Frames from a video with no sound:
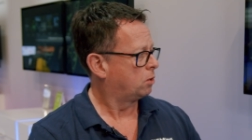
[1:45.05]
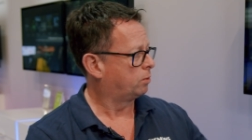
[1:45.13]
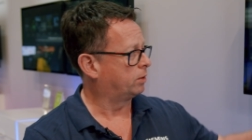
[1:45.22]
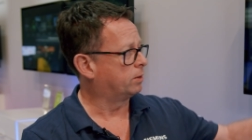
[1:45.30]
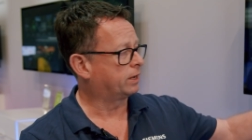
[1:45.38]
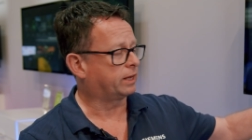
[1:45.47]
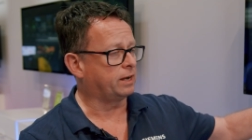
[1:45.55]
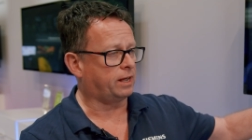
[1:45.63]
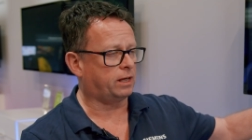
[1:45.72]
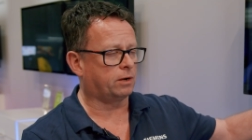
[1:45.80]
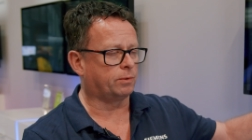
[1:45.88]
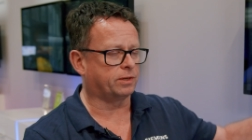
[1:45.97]
We're working
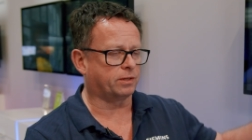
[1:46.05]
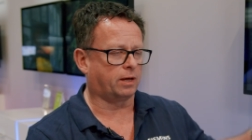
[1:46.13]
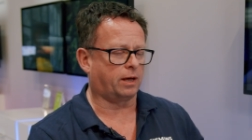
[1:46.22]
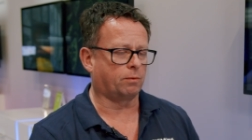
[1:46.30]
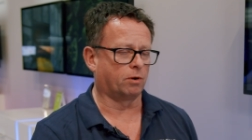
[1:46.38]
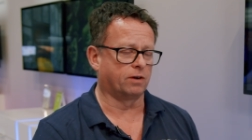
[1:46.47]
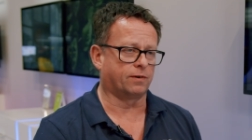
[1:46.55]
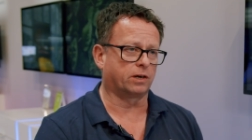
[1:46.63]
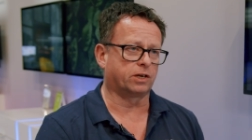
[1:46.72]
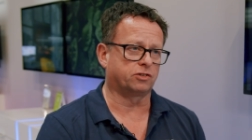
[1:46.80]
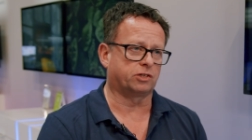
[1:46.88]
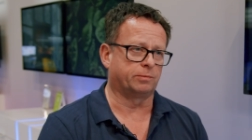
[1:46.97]
here with uh, one of our
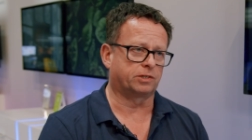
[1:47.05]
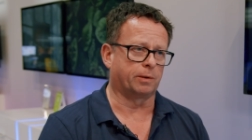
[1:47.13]
customers,